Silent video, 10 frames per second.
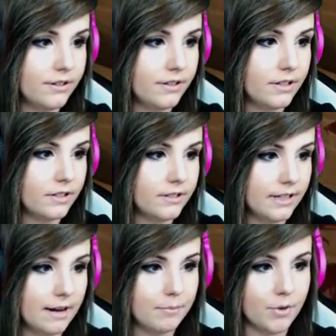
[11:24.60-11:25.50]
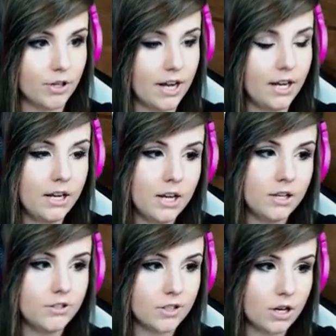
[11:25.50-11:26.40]
this lamp, okay?
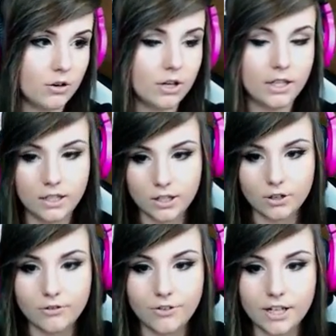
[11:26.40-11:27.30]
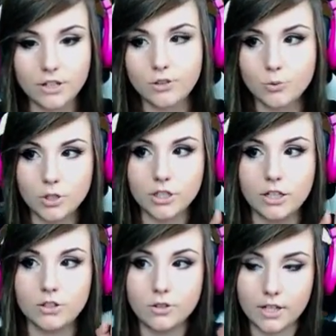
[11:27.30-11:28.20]
So your fingers will
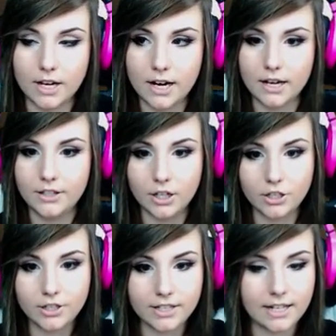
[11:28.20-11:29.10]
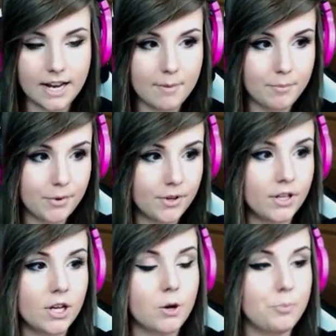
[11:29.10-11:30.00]
not touch the lamp,
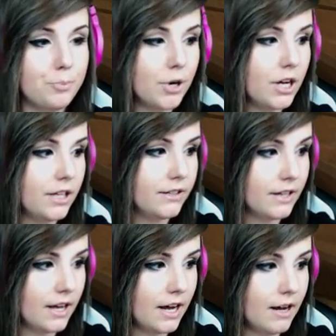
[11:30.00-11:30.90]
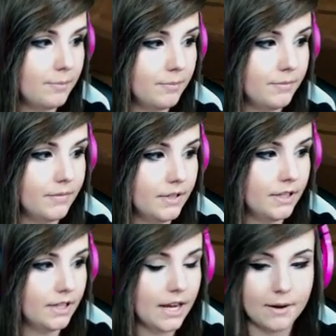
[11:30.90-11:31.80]
but
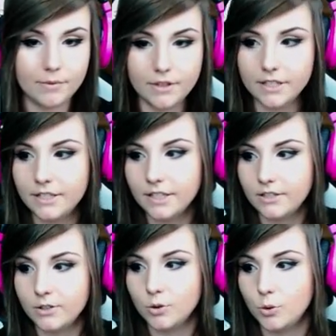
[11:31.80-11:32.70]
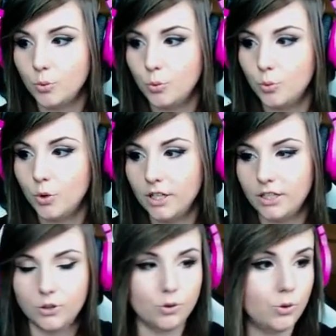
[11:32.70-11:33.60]
yeah, this is
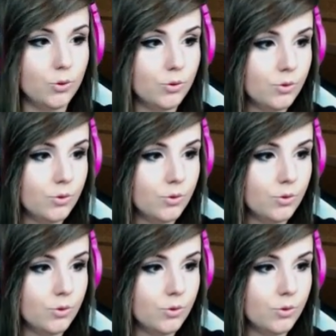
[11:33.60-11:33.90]
what you